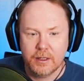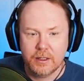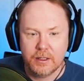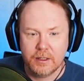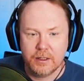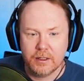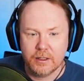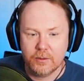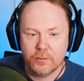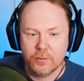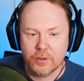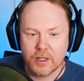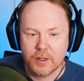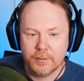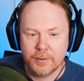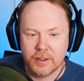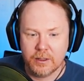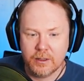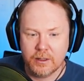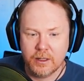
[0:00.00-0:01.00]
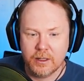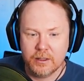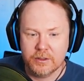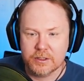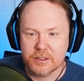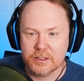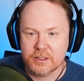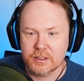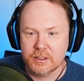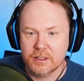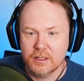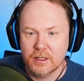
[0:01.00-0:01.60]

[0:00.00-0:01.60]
Here, we'll come in and just